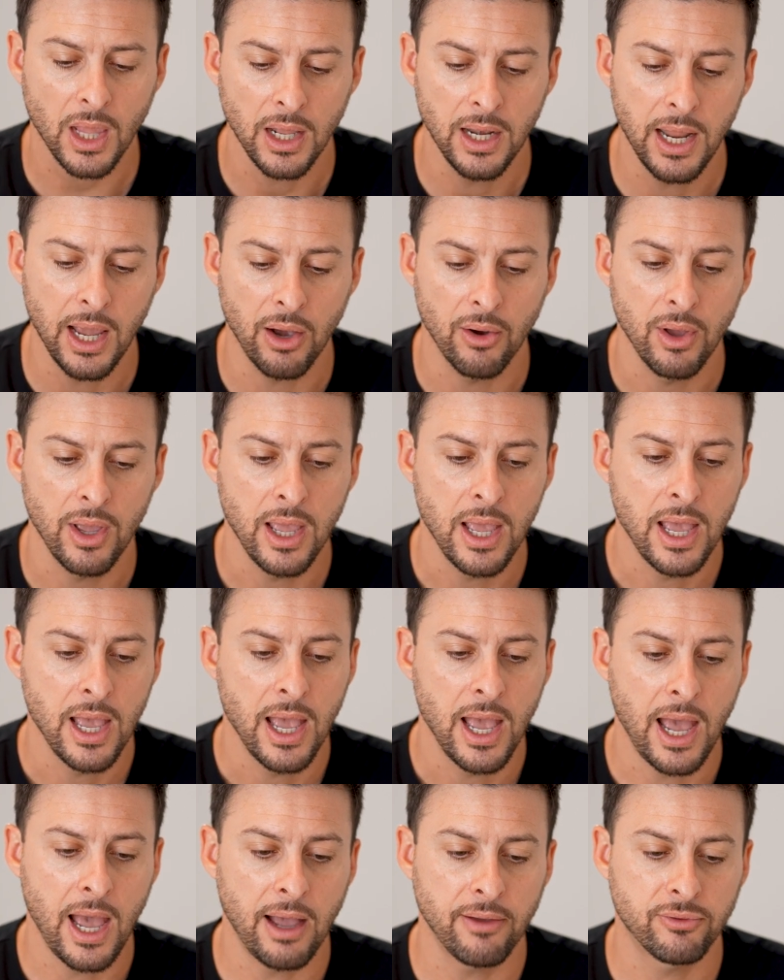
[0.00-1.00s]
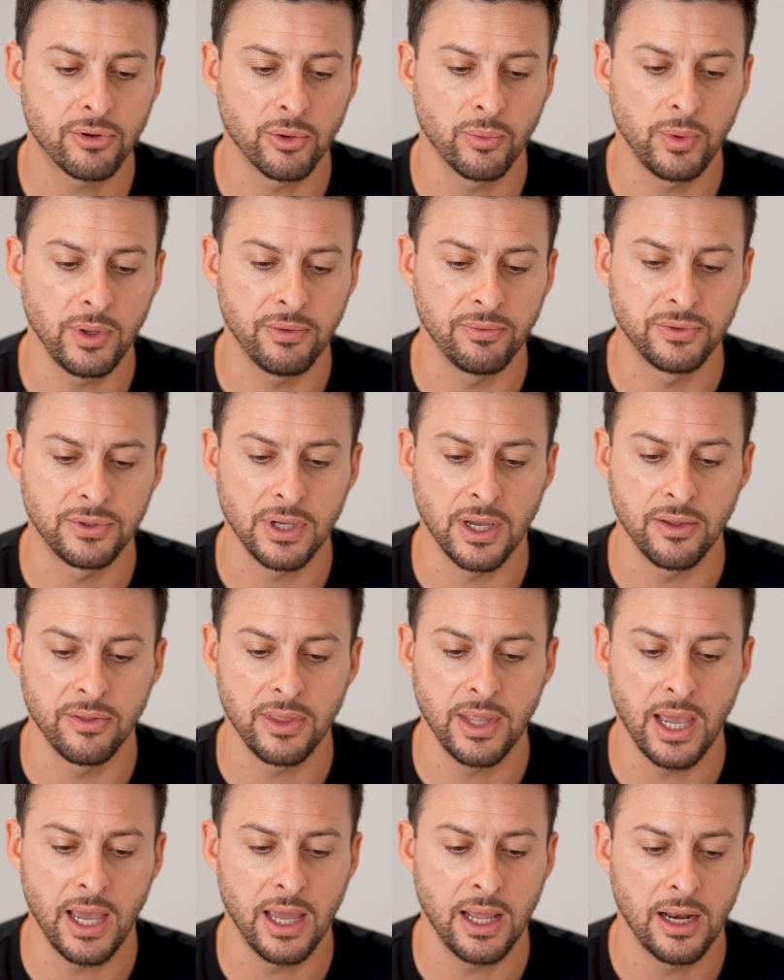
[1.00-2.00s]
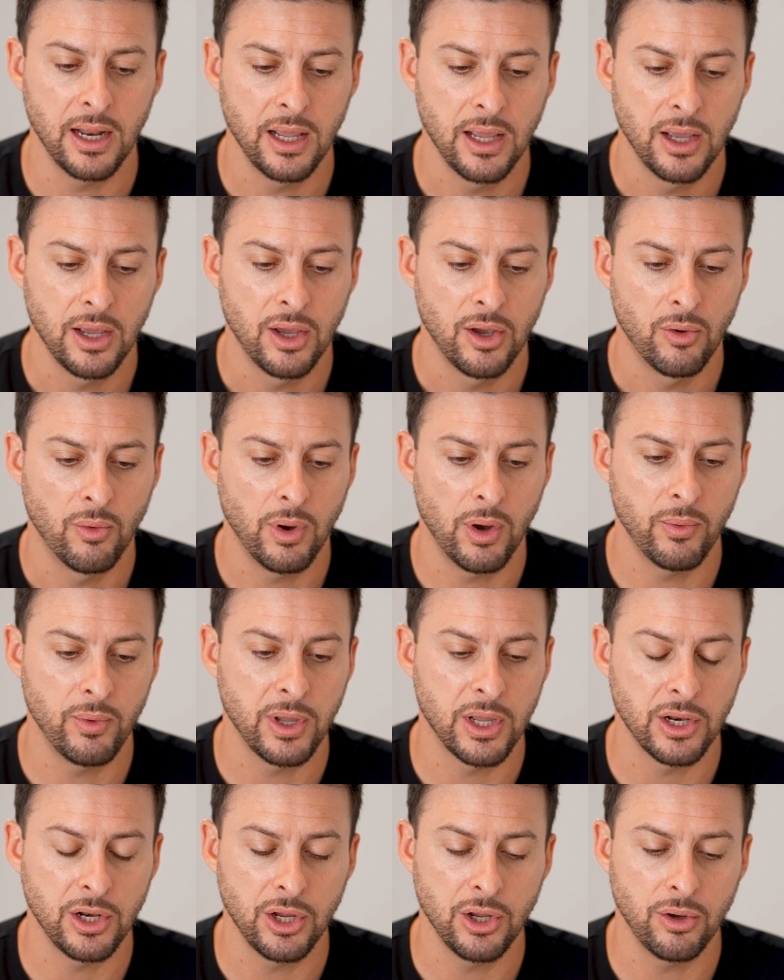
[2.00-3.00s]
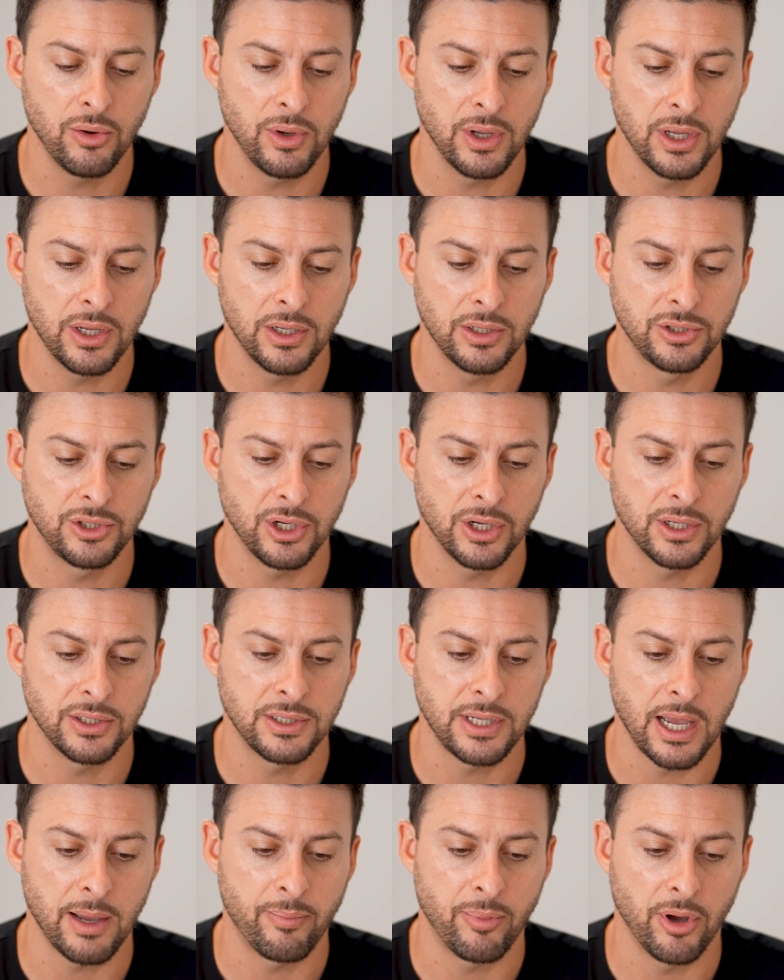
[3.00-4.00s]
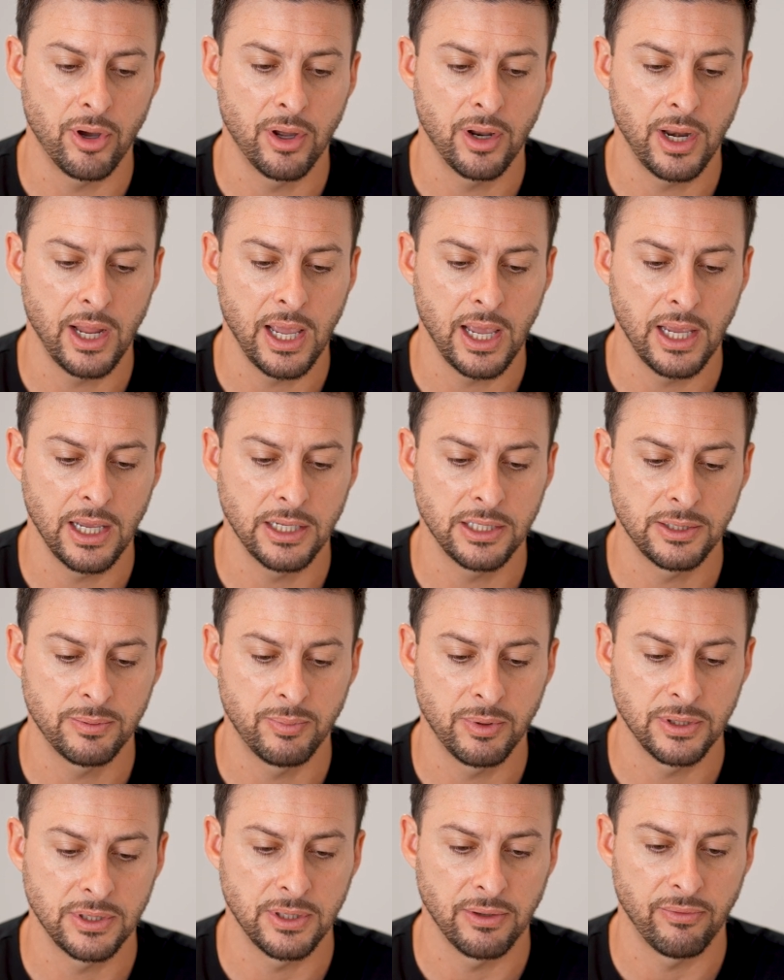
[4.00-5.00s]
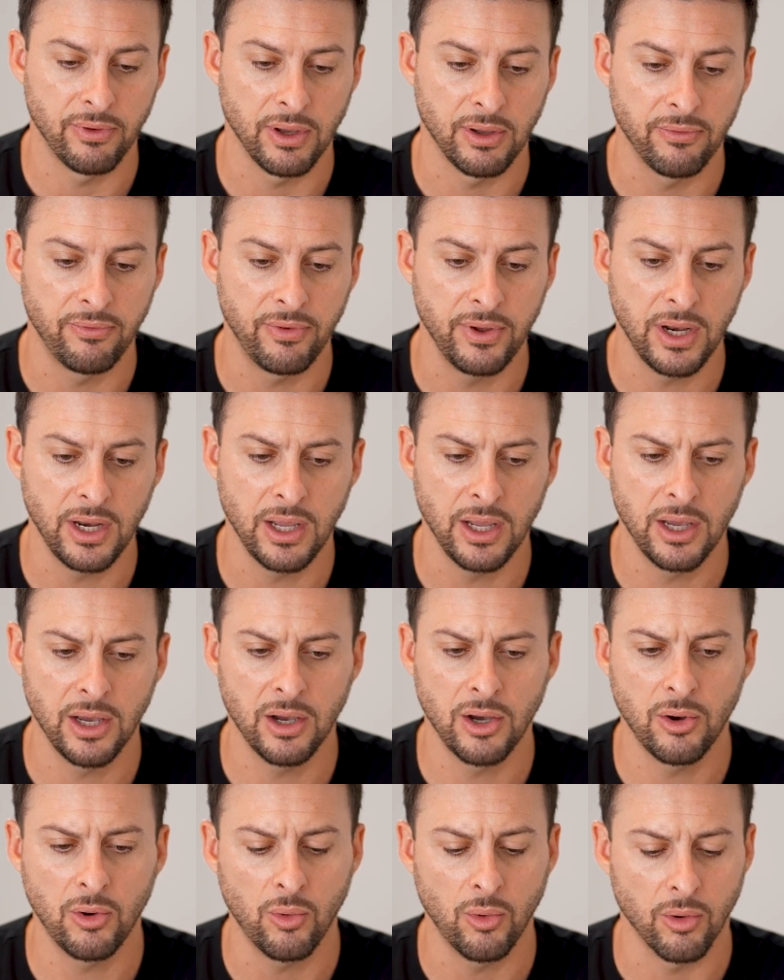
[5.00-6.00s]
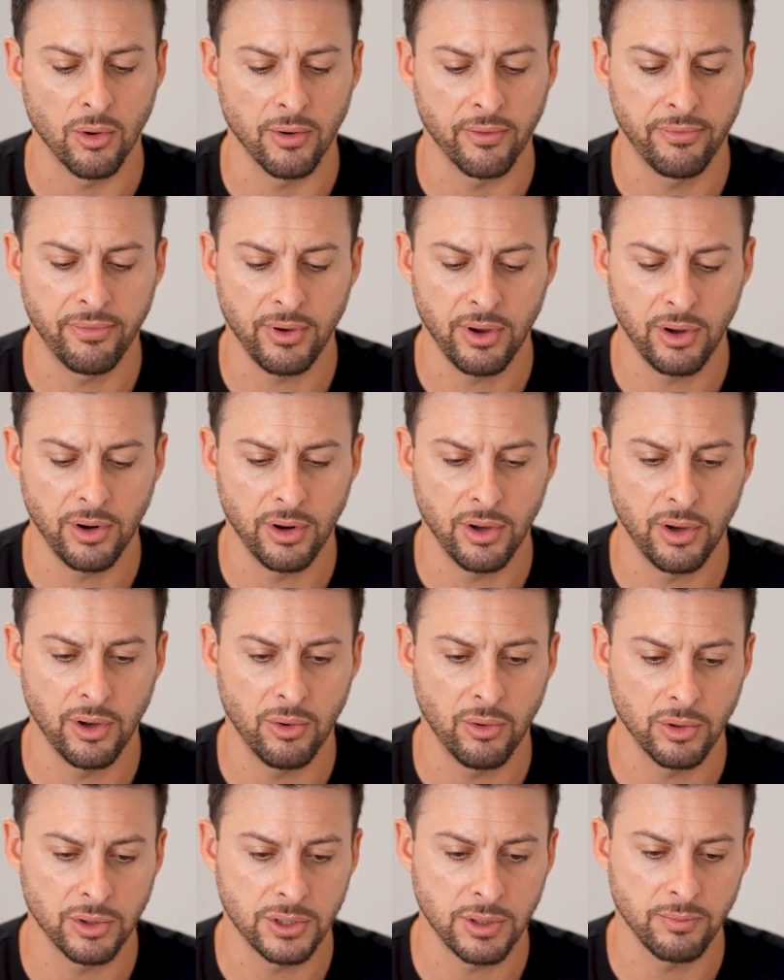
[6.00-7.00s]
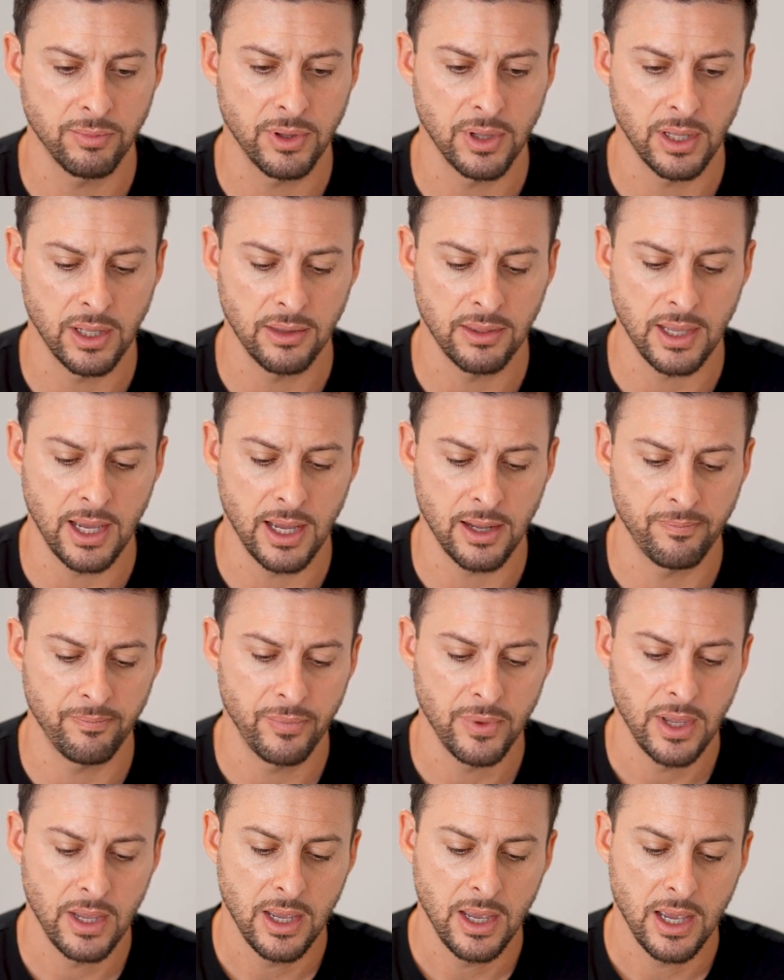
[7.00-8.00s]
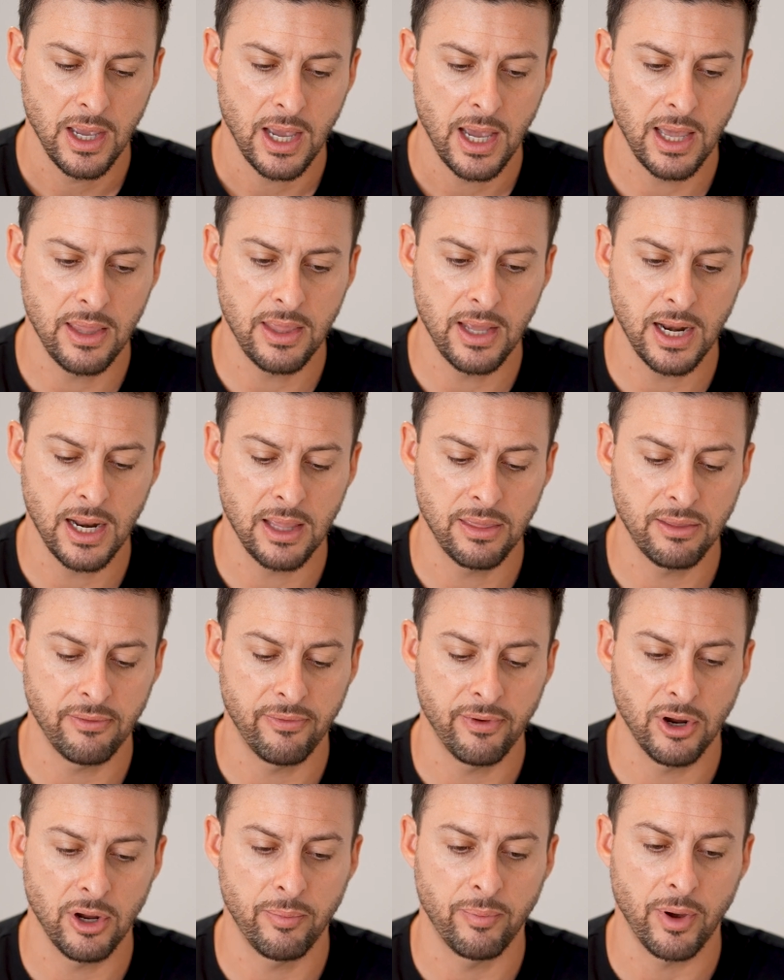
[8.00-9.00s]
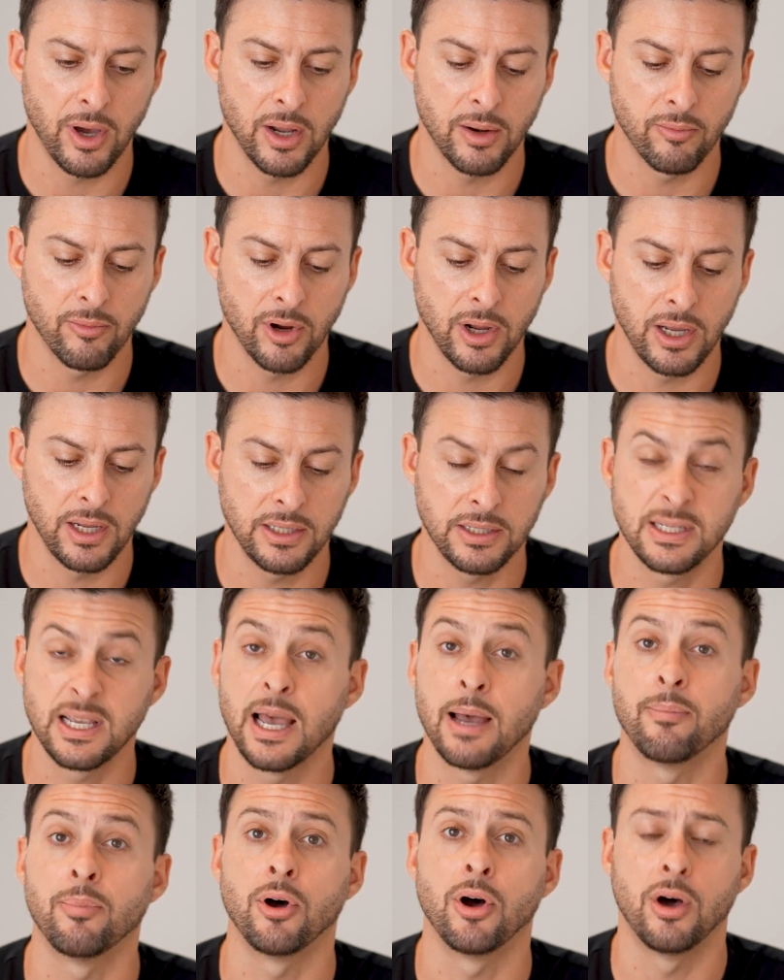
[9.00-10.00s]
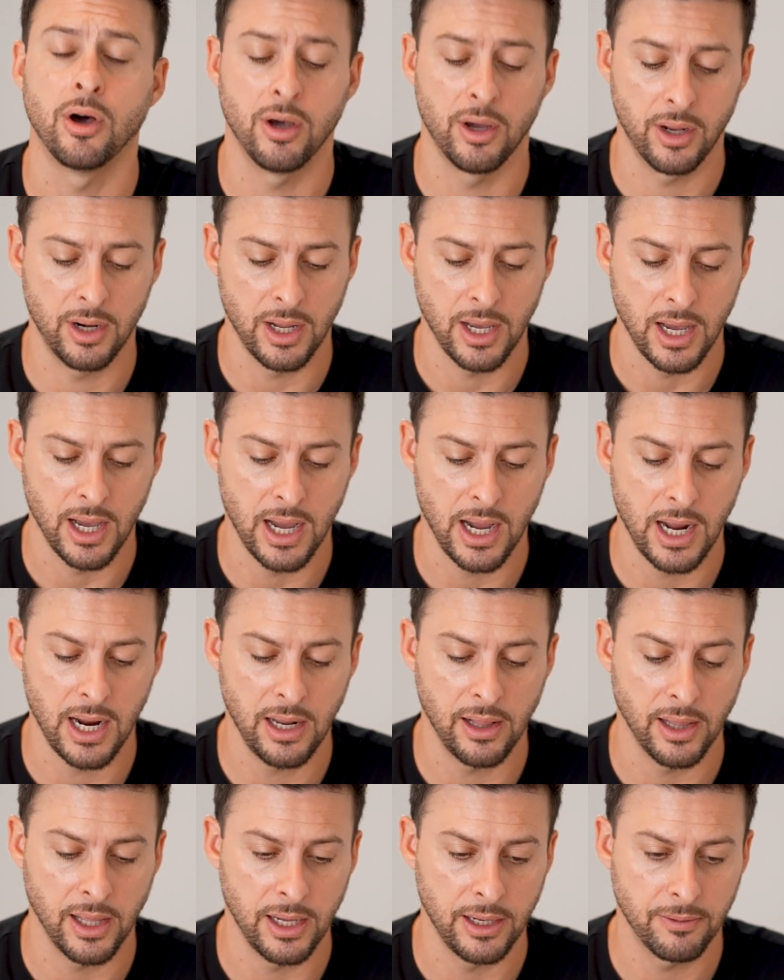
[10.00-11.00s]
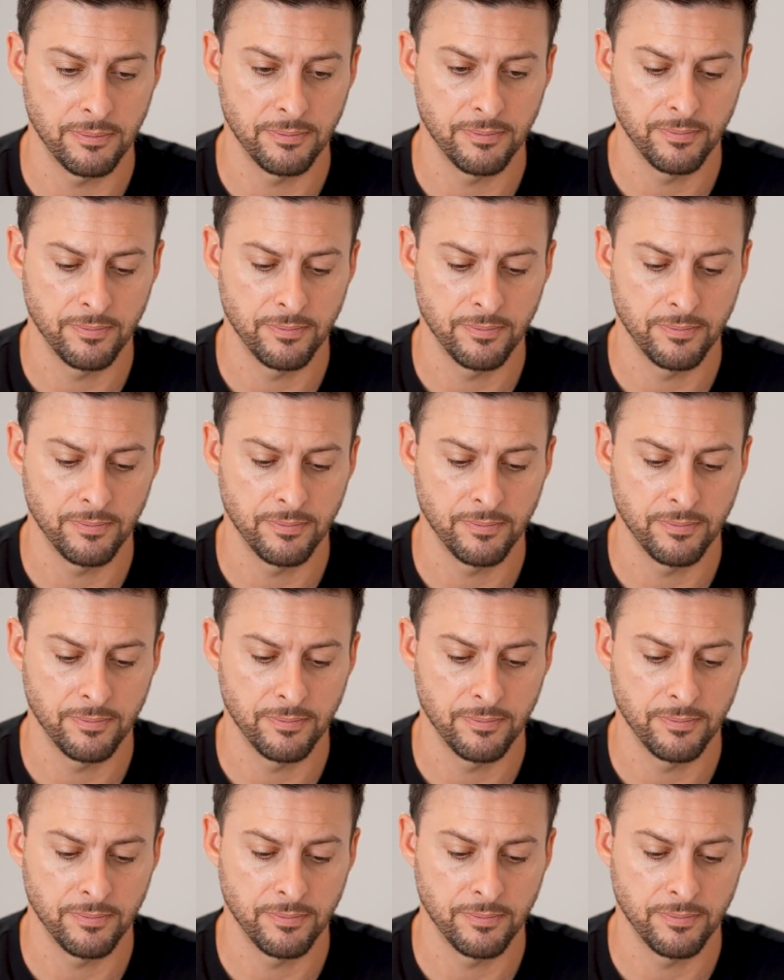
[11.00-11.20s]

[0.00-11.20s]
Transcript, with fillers: Now, after we've done that, what we can do is just tap on a specific video or photo or something like that. And then at the very bottom right, tap on highlight.